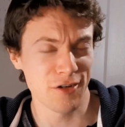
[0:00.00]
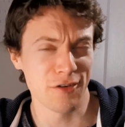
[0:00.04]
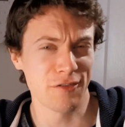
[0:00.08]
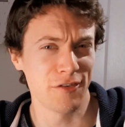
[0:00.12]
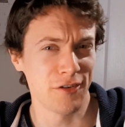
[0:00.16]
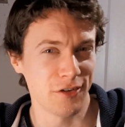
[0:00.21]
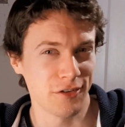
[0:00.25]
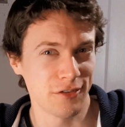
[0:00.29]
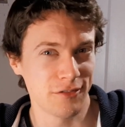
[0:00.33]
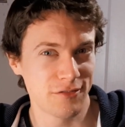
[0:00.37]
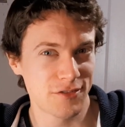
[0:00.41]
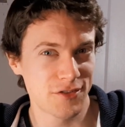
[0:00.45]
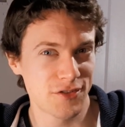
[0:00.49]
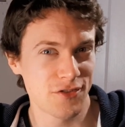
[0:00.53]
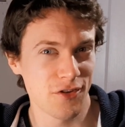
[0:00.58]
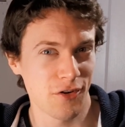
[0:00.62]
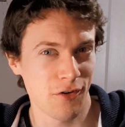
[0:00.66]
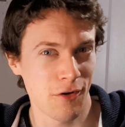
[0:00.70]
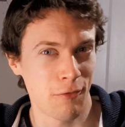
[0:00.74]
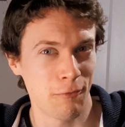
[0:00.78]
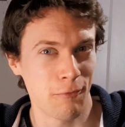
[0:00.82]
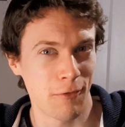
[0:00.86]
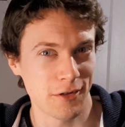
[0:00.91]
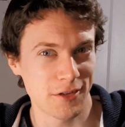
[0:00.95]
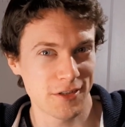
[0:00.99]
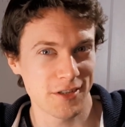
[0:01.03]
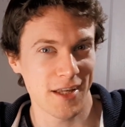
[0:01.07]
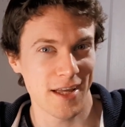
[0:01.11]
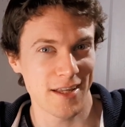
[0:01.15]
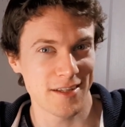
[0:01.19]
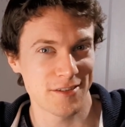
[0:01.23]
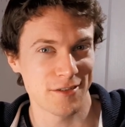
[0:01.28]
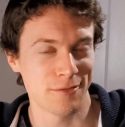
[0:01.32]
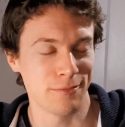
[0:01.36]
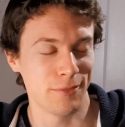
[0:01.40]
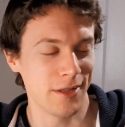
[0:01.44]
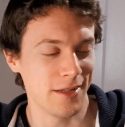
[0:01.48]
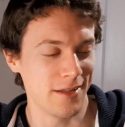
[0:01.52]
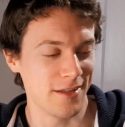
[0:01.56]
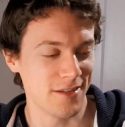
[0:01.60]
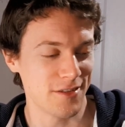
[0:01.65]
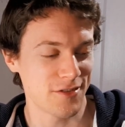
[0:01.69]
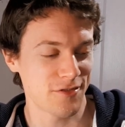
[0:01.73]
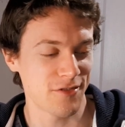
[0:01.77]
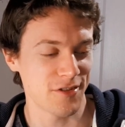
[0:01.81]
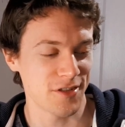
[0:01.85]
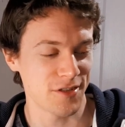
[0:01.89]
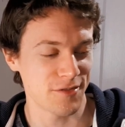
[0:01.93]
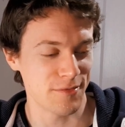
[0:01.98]
So if you're stuck on what to get somebody
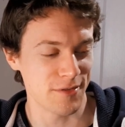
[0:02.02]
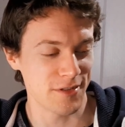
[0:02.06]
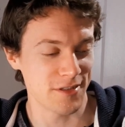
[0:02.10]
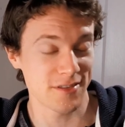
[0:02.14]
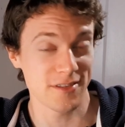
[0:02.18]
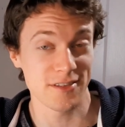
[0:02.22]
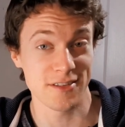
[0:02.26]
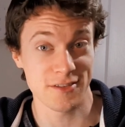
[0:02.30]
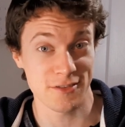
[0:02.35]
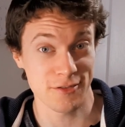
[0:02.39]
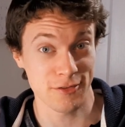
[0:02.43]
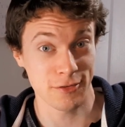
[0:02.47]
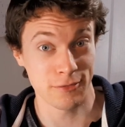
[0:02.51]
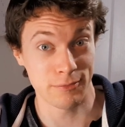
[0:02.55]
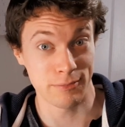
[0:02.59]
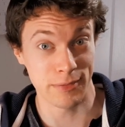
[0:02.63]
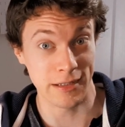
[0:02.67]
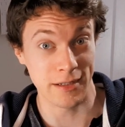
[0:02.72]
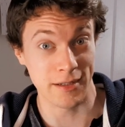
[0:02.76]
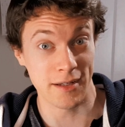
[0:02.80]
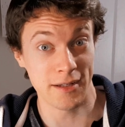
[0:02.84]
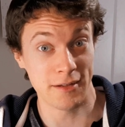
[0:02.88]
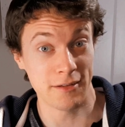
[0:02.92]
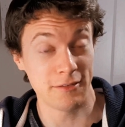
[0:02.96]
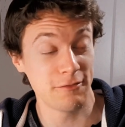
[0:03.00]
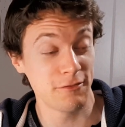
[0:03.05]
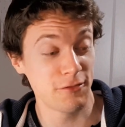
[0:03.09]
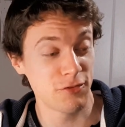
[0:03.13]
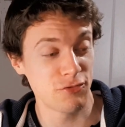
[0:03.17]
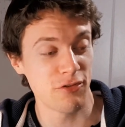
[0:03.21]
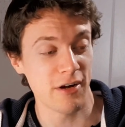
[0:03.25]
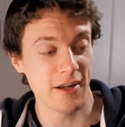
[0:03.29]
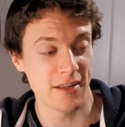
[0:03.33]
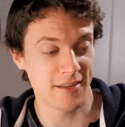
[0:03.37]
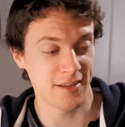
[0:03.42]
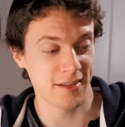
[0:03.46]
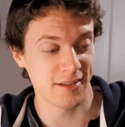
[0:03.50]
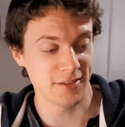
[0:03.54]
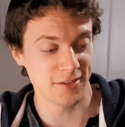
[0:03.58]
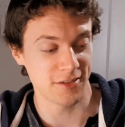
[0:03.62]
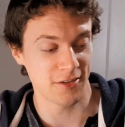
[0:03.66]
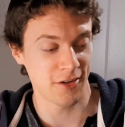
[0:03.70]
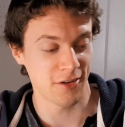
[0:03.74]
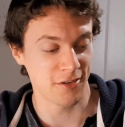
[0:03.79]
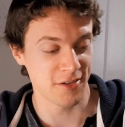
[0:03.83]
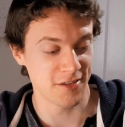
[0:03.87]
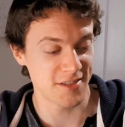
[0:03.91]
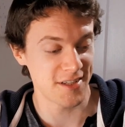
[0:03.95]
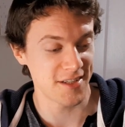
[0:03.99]
this Christmas, this could be a great thing
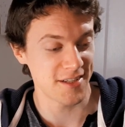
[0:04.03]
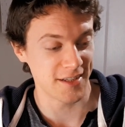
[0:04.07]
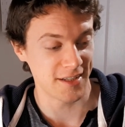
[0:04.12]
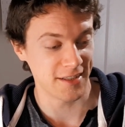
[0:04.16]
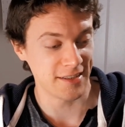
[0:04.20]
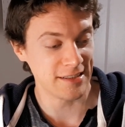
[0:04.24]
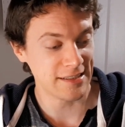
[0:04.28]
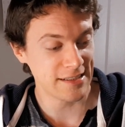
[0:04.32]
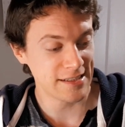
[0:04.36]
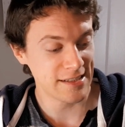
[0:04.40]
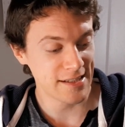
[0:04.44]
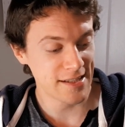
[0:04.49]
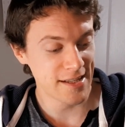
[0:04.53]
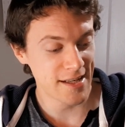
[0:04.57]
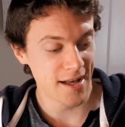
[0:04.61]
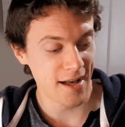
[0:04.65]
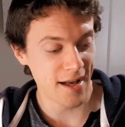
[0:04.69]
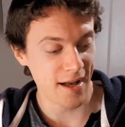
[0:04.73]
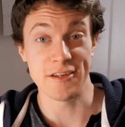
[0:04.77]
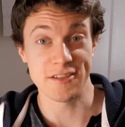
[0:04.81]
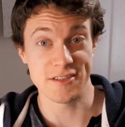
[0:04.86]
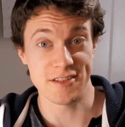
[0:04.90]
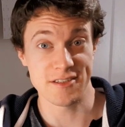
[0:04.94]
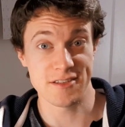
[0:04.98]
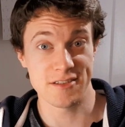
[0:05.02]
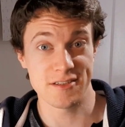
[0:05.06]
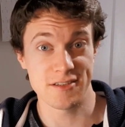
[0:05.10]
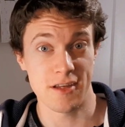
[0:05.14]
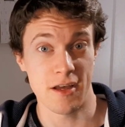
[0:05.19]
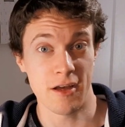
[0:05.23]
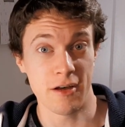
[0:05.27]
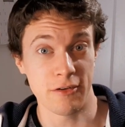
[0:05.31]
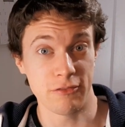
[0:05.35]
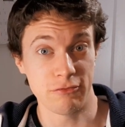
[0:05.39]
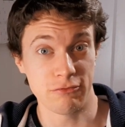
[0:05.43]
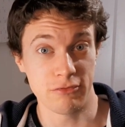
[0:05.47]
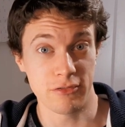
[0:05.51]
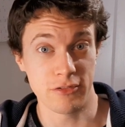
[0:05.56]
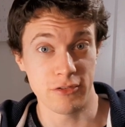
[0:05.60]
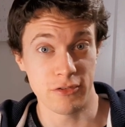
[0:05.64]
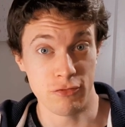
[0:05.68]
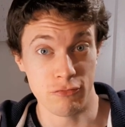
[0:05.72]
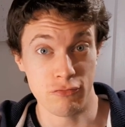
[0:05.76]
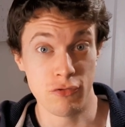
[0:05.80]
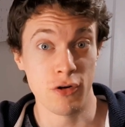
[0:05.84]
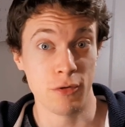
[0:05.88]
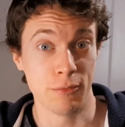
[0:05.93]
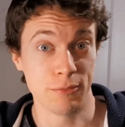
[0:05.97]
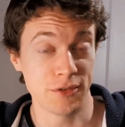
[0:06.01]
to consider. Now, as it's the
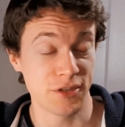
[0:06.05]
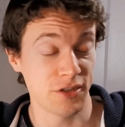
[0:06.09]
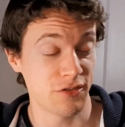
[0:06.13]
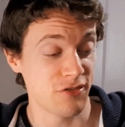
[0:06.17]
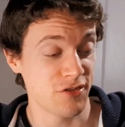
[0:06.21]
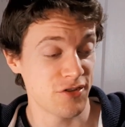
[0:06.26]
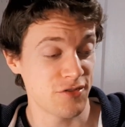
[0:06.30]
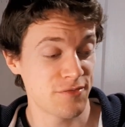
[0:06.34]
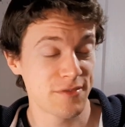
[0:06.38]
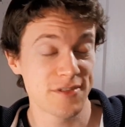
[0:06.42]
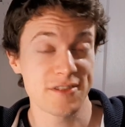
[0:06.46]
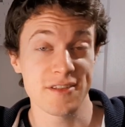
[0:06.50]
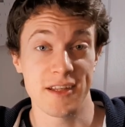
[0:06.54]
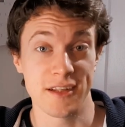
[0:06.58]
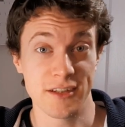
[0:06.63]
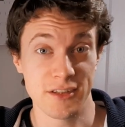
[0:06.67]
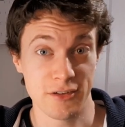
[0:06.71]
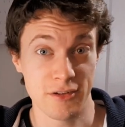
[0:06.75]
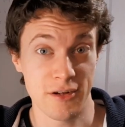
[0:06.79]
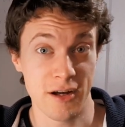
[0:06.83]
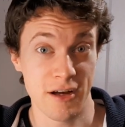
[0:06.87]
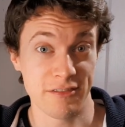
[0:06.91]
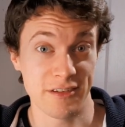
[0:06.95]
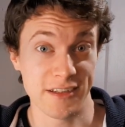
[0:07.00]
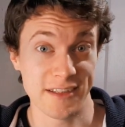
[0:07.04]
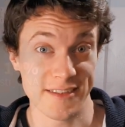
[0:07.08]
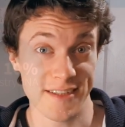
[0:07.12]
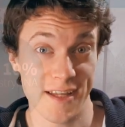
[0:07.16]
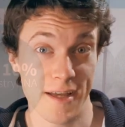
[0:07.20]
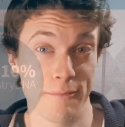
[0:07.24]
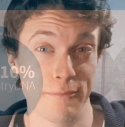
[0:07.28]
run-up to Christmas, they do have a